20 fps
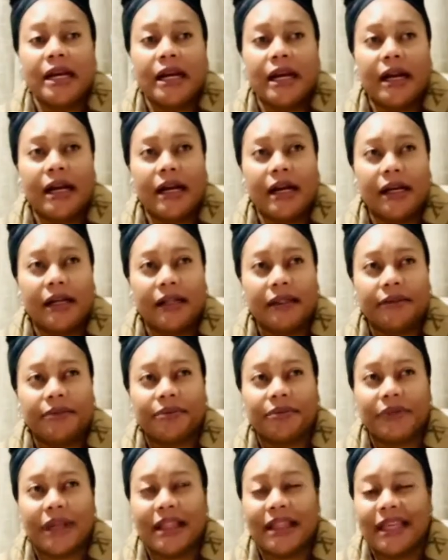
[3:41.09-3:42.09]
I
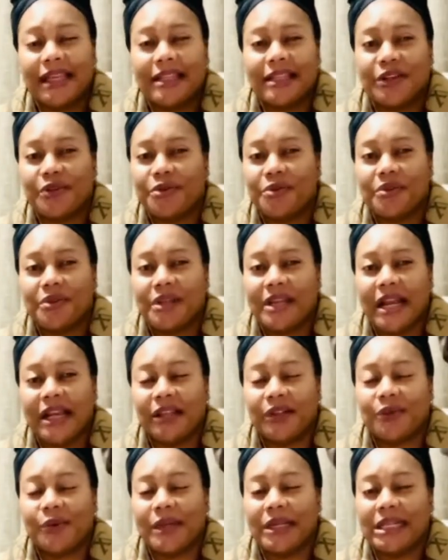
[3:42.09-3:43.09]
think it's a Trues
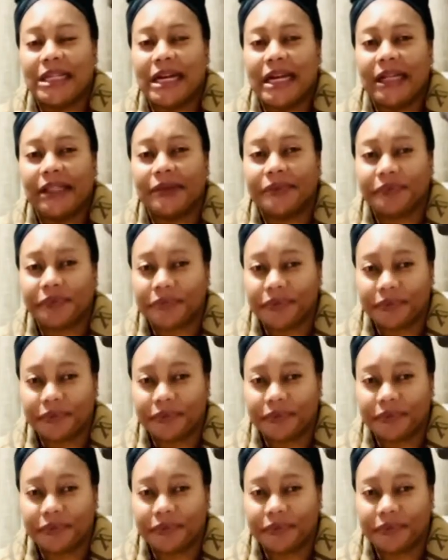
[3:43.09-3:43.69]
29,